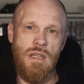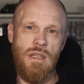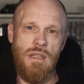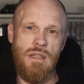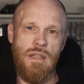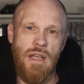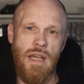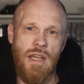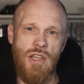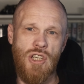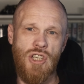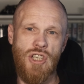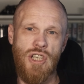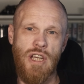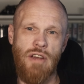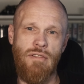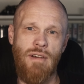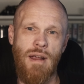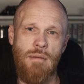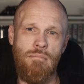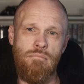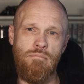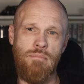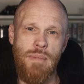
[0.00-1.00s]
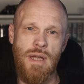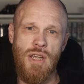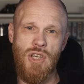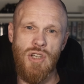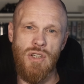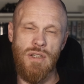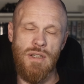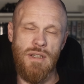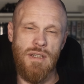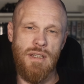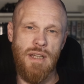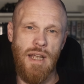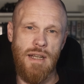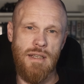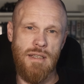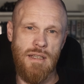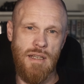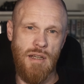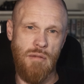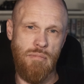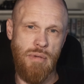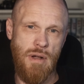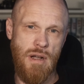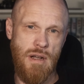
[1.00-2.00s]
That sheer ambition sets
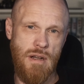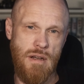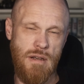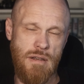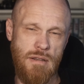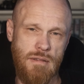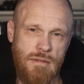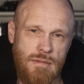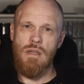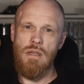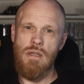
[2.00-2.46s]
it apart.